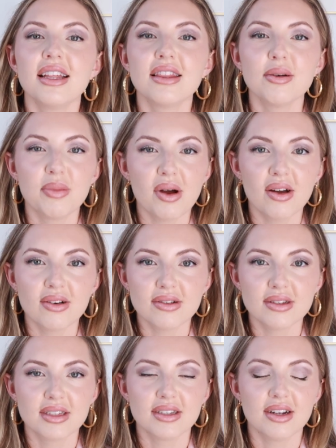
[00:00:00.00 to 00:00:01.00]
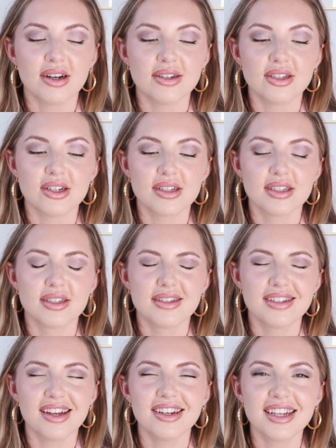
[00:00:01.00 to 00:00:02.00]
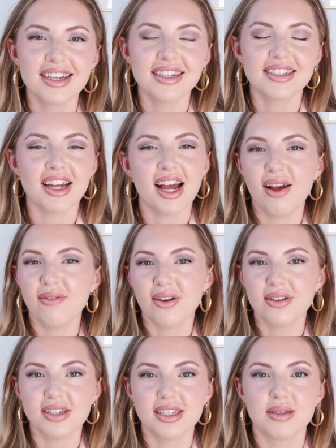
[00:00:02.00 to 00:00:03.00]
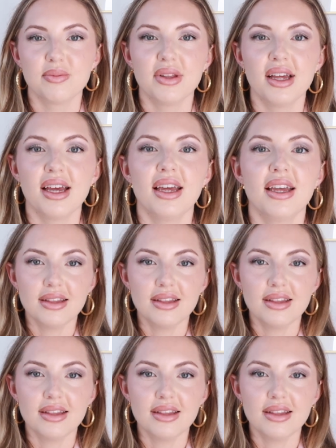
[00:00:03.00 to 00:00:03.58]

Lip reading: the bottles are just stunning to have on display.